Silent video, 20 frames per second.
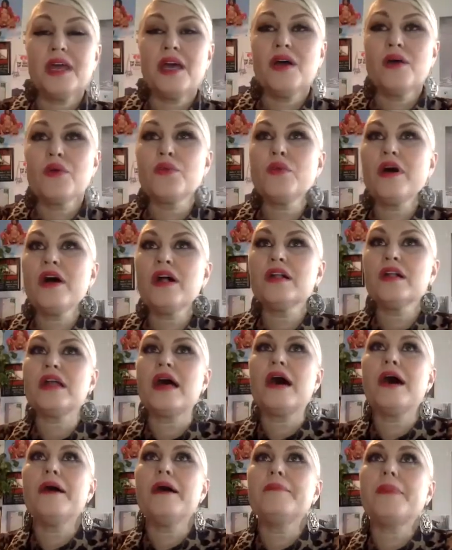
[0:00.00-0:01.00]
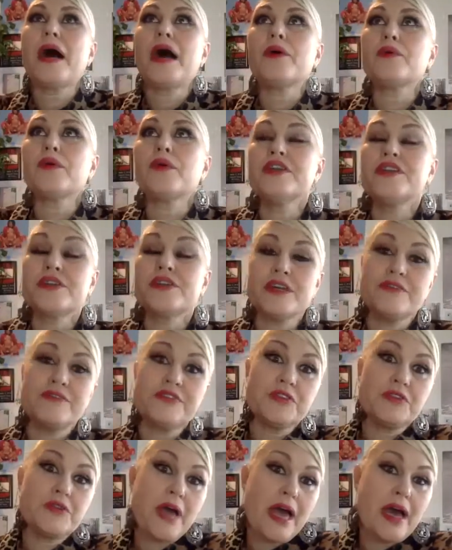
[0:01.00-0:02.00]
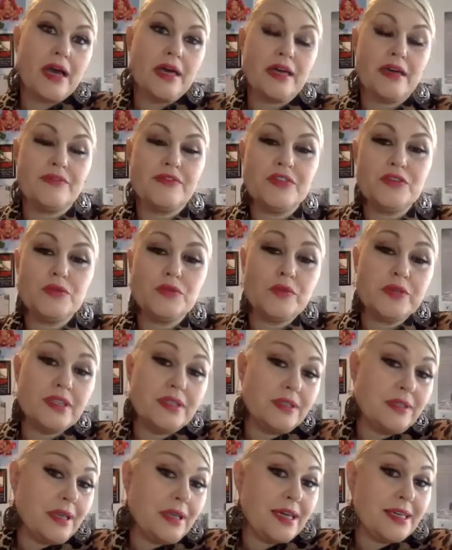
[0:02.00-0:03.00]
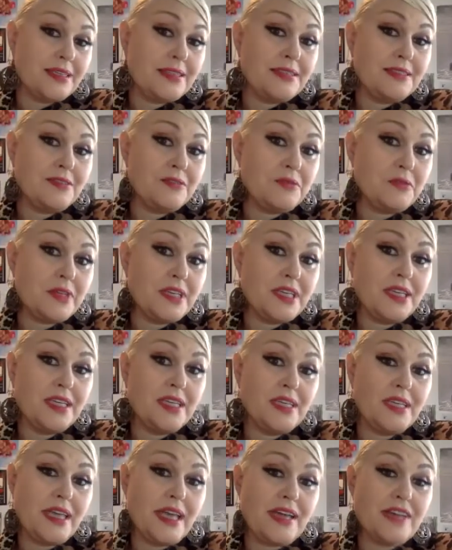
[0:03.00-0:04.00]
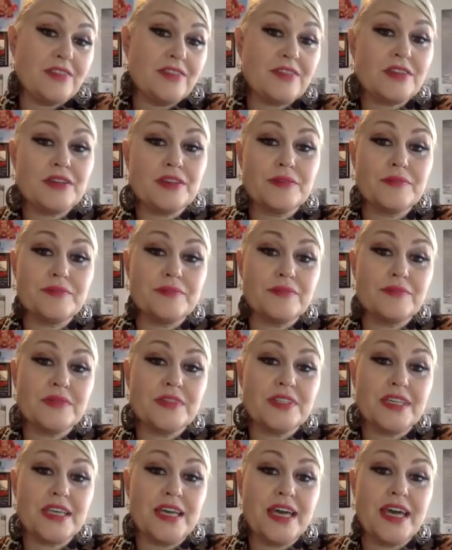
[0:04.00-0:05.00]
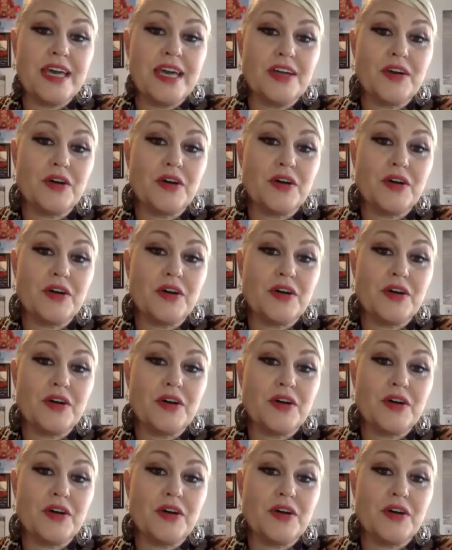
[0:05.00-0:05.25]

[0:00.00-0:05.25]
Well, I wonder if you would like to read an excerpt today,